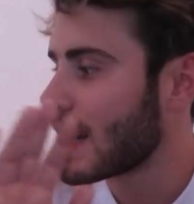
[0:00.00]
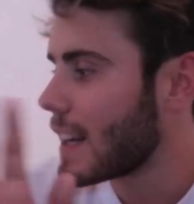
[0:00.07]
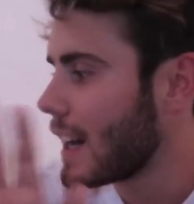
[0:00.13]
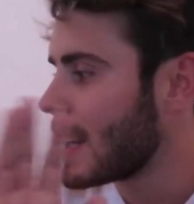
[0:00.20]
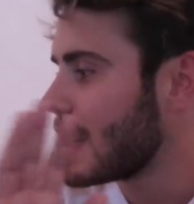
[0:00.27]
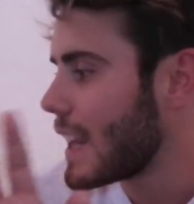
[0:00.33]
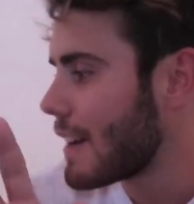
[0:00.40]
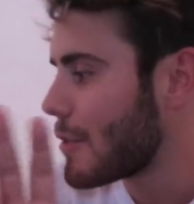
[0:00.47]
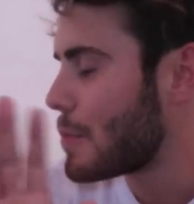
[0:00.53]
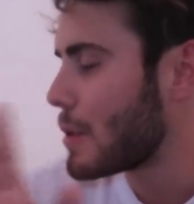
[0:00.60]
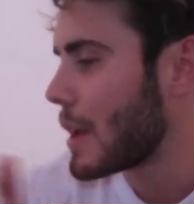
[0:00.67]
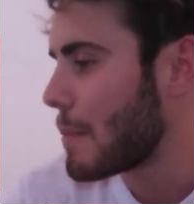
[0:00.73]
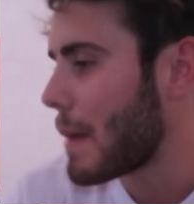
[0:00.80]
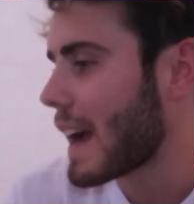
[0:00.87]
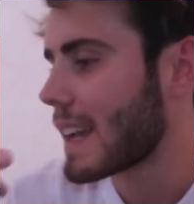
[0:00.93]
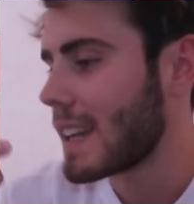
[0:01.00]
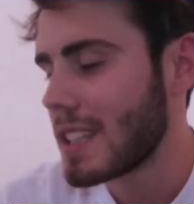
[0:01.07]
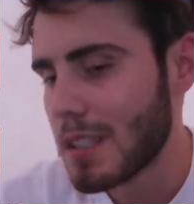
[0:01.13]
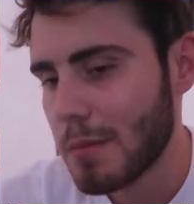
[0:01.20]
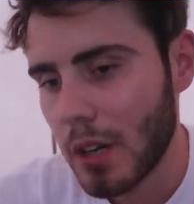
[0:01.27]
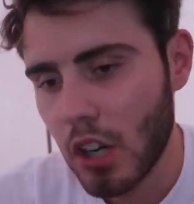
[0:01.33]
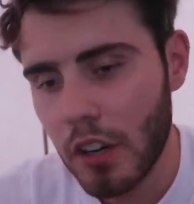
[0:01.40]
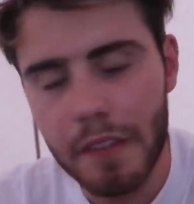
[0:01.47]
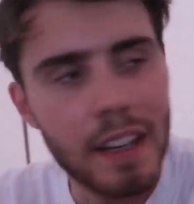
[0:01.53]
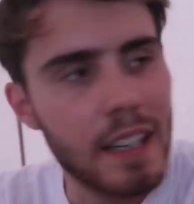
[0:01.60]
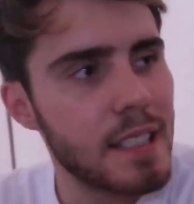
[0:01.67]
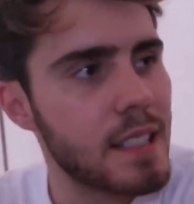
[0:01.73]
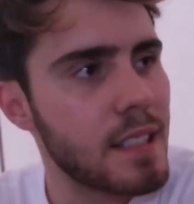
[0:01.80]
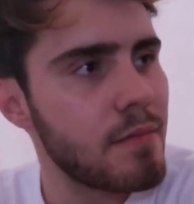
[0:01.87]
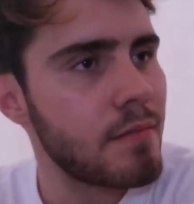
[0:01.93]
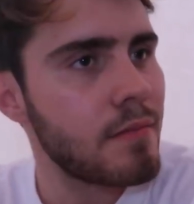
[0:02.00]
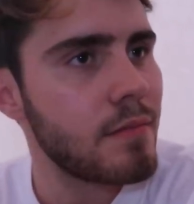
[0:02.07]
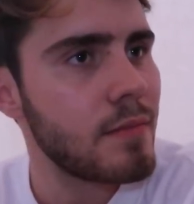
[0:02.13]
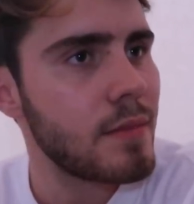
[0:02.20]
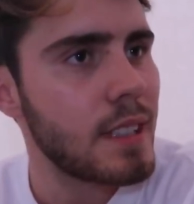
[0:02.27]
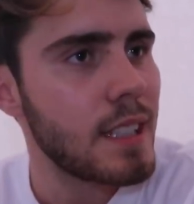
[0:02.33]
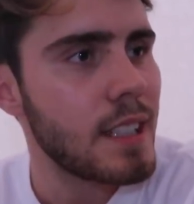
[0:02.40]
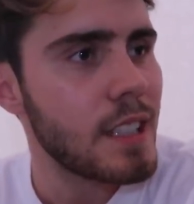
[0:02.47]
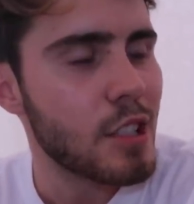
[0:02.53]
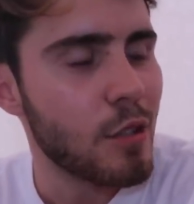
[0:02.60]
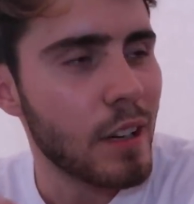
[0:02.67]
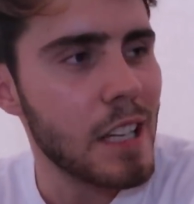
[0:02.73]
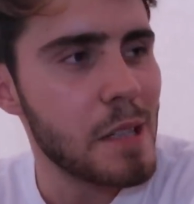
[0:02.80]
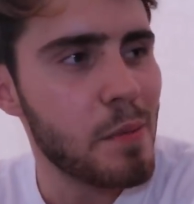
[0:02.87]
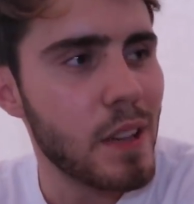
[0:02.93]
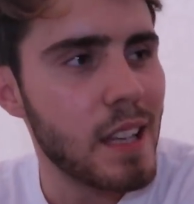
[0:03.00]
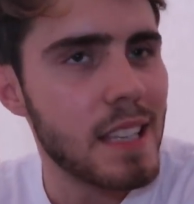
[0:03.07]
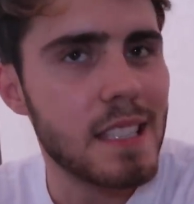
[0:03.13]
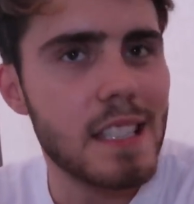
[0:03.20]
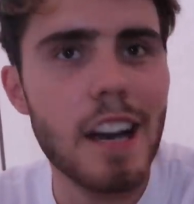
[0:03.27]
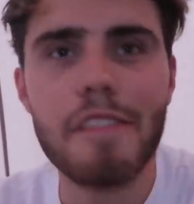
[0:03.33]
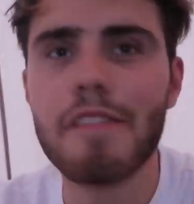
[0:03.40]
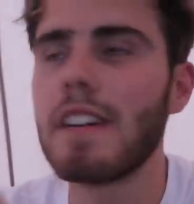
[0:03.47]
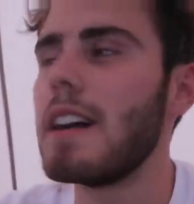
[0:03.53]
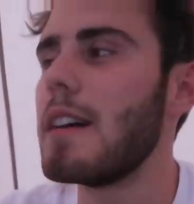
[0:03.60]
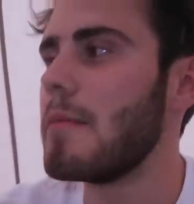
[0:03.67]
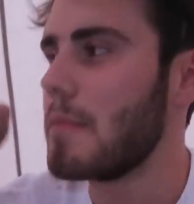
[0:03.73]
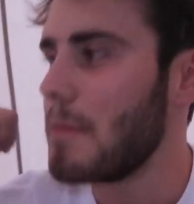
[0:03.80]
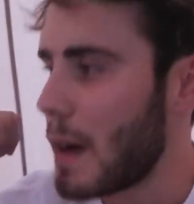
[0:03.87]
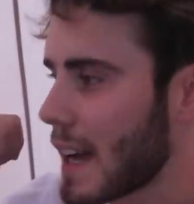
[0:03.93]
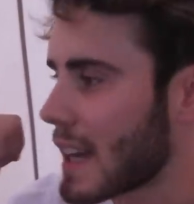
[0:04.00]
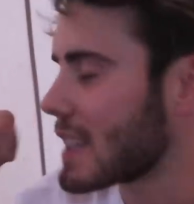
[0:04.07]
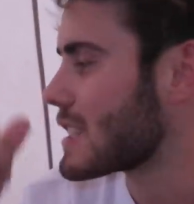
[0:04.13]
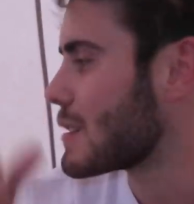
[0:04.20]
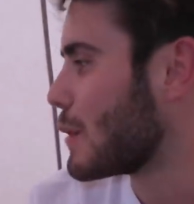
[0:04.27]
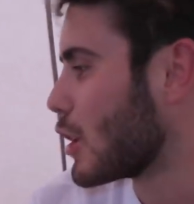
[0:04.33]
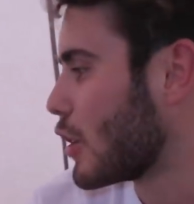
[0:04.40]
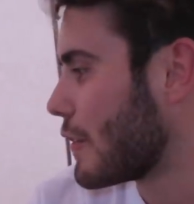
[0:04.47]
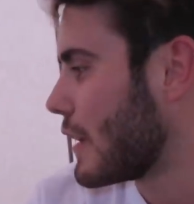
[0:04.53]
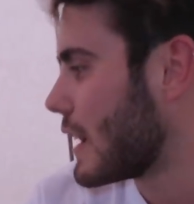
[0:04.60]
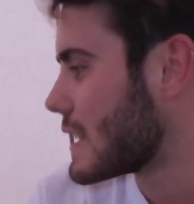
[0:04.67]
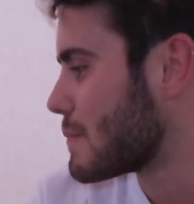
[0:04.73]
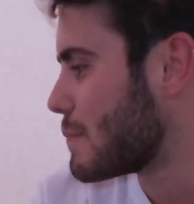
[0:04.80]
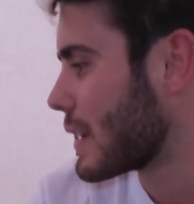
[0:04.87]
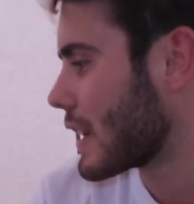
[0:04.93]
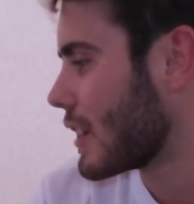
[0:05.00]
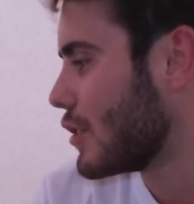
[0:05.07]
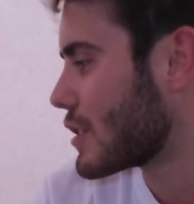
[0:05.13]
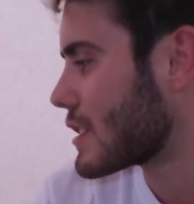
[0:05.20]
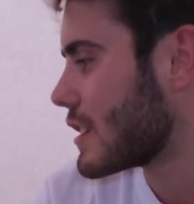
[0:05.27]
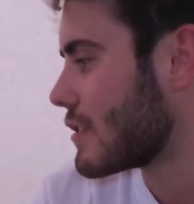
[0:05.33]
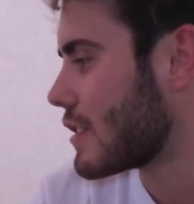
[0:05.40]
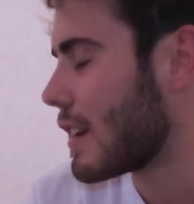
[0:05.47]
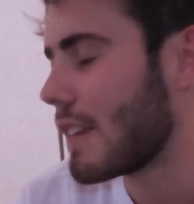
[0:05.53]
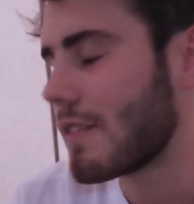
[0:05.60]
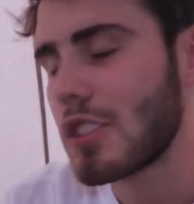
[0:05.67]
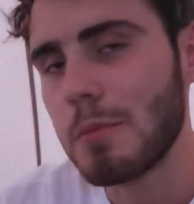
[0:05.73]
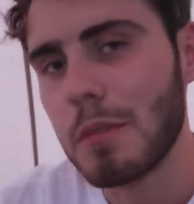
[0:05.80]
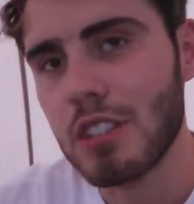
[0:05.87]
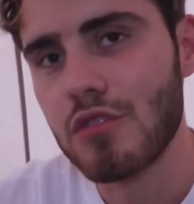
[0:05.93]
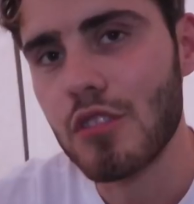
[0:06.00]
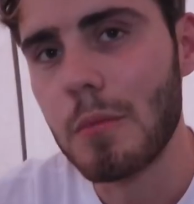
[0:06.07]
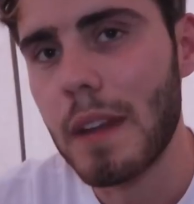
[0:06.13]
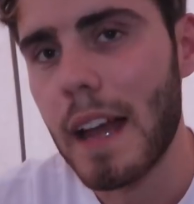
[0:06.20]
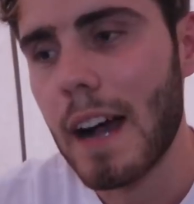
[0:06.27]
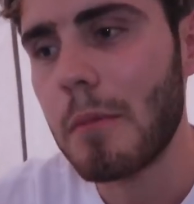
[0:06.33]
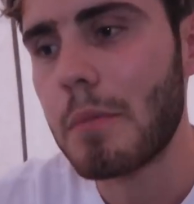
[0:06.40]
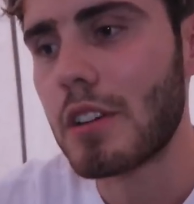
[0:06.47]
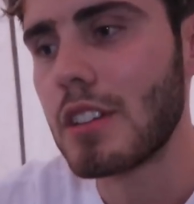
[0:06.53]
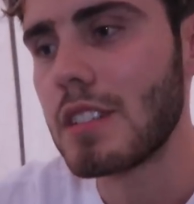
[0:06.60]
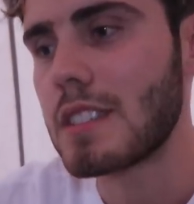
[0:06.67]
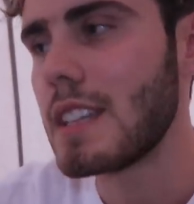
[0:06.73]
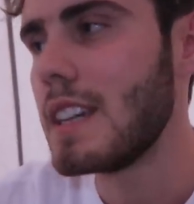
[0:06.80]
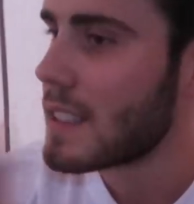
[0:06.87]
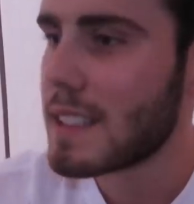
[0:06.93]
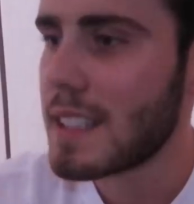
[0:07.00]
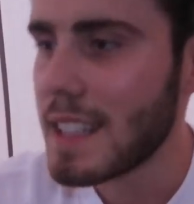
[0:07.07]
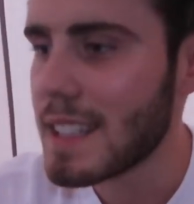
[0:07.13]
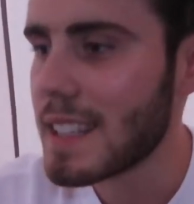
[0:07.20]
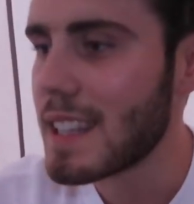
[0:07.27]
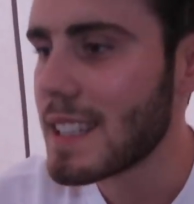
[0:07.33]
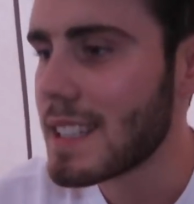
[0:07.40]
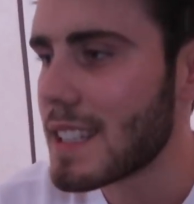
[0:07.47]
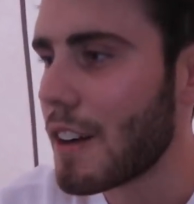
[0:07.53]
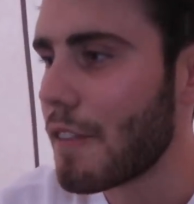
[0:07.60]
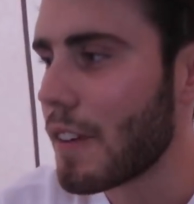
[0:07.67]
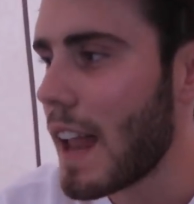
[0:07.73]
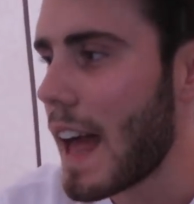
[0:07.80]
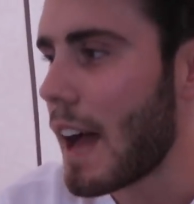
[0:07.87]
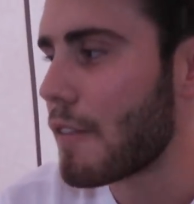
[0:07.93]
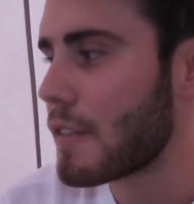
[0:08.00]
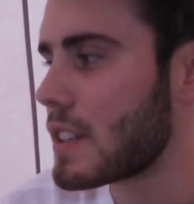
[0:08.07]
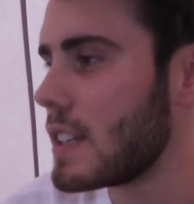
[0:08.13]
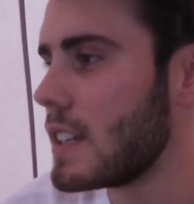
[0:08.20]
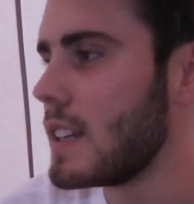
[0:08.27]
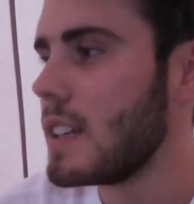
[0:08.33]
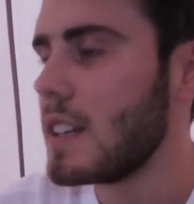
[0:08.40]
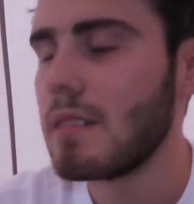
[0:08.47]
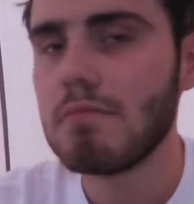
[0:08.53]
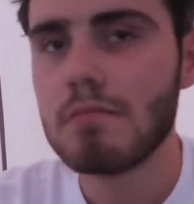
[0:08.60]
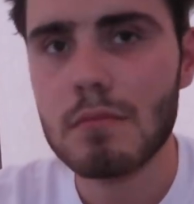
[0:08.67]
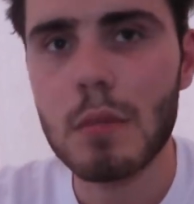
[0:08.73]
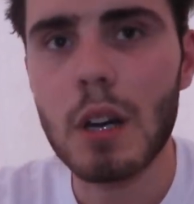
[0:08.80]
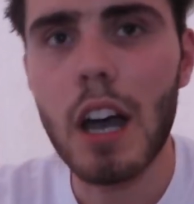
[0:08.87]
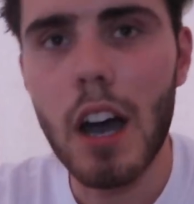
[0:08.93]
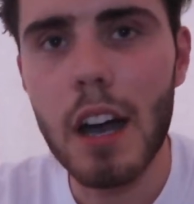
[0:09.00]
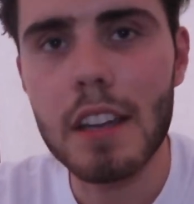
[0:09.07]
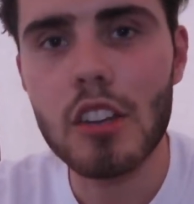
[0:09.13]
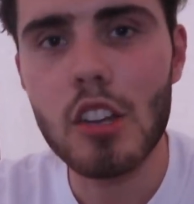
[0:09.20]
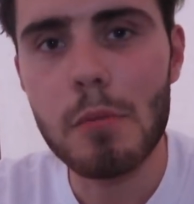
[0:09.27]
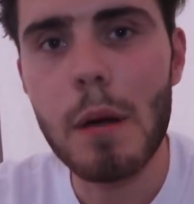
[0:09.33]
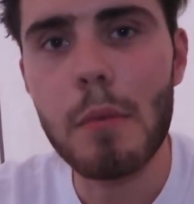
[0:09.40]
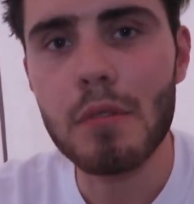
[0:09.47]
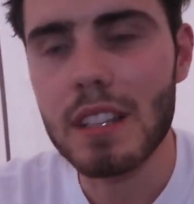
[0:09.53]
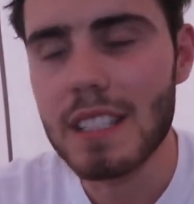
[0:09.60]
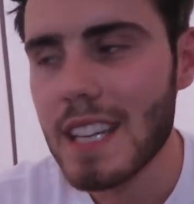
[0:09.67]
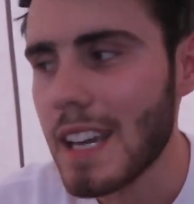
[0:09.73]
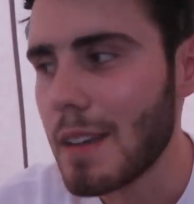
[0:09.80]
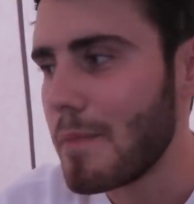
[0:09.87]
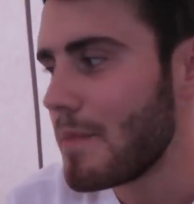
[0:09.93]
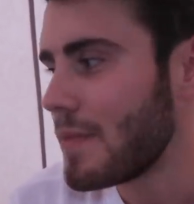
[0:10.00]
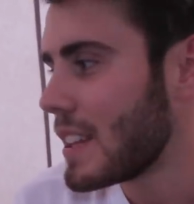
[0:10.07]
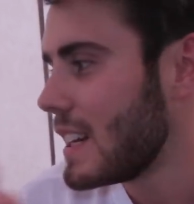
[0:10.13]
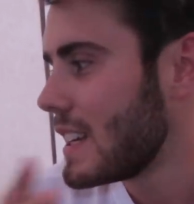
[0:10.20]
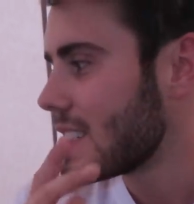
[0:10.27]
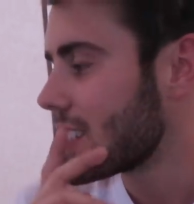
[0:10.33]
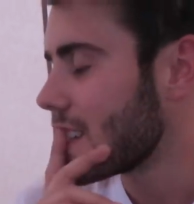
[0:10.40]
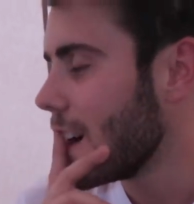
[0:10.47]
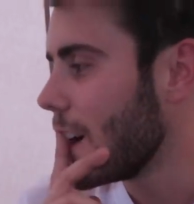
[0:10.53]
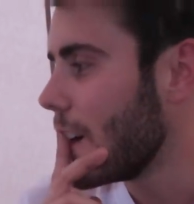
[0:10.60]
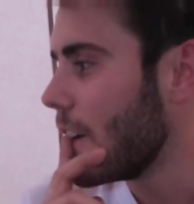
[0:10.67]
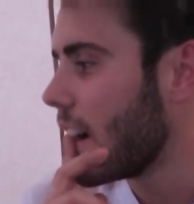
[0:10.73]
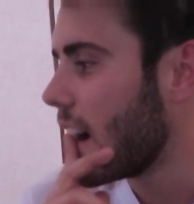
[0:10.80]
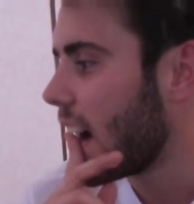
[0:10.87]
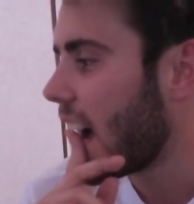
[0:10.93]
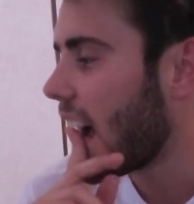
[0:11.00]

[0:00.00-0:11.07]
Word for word: I kind of never put it back into my office. So I need to put this stuff back into my office, but I also don't have too much room now because since this stuff left, we hired a new member of the team. So